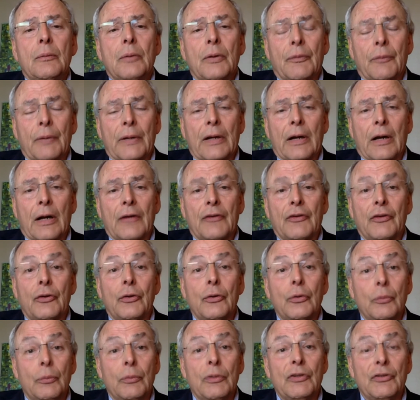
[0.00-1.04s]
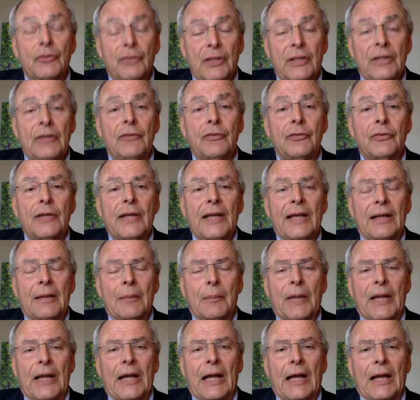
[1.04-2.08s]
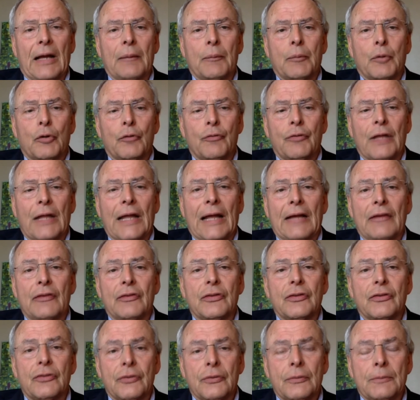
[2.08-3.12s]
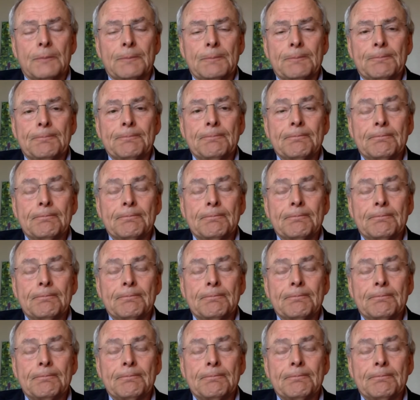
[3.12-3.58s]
with regard to who receives antibiotic prophylaxis.